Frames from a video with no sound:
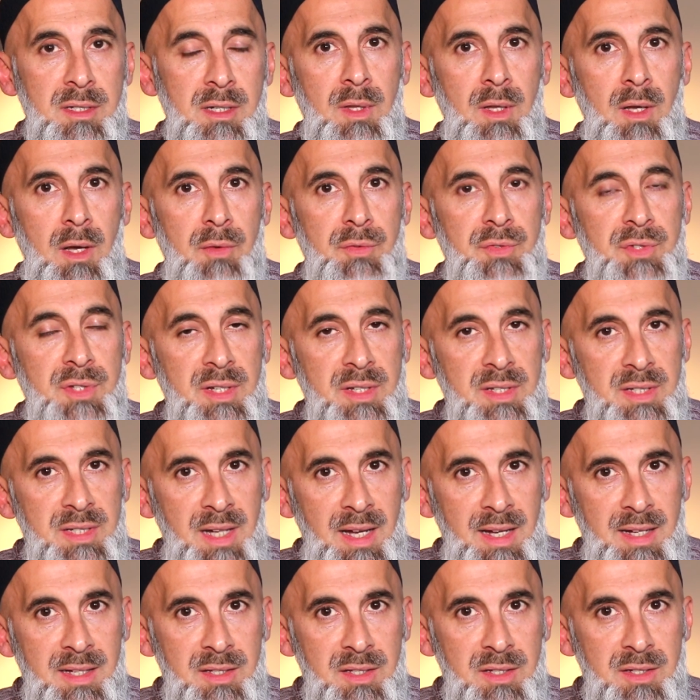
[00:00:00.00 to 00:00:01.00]
of
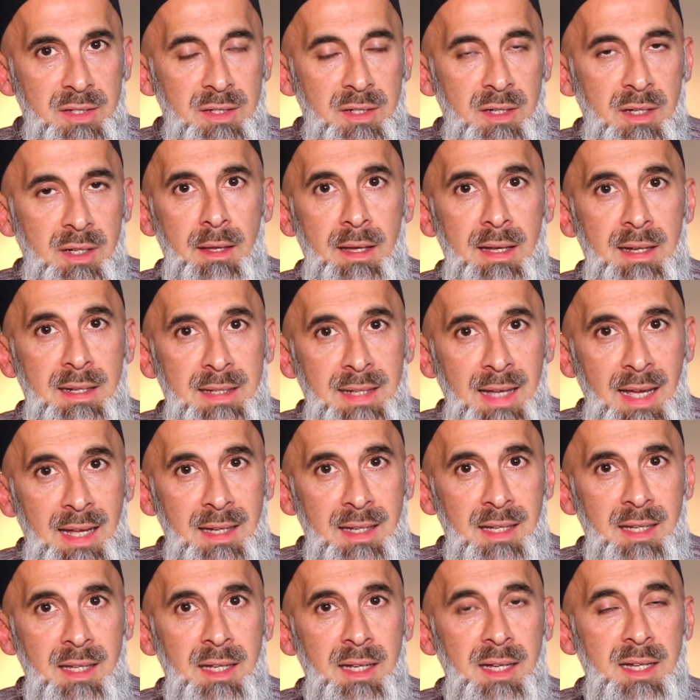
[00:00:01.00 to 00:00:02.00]
success:
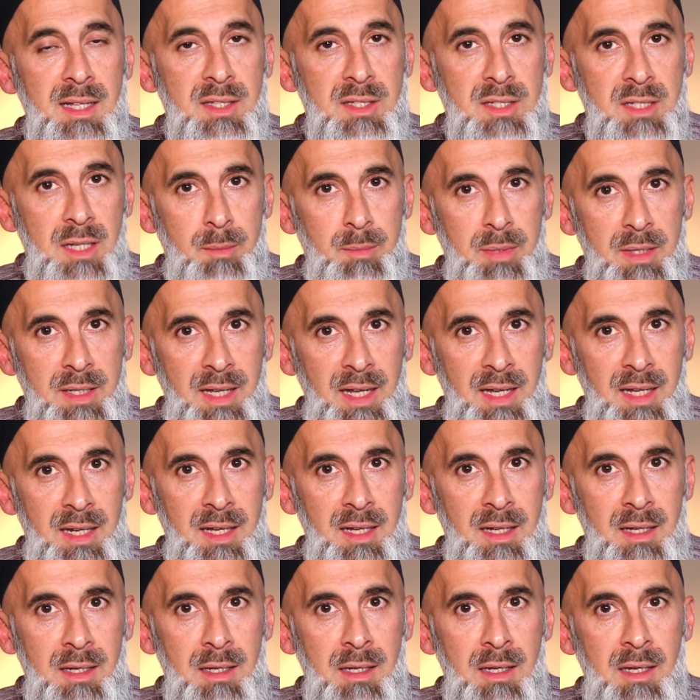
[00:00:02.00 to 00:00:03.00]
intending and
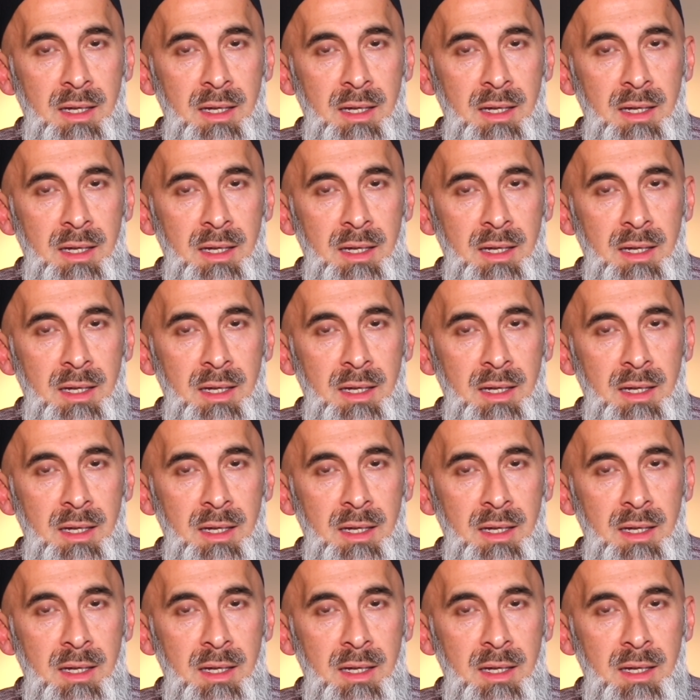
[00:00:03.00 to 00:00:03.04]
supplicating,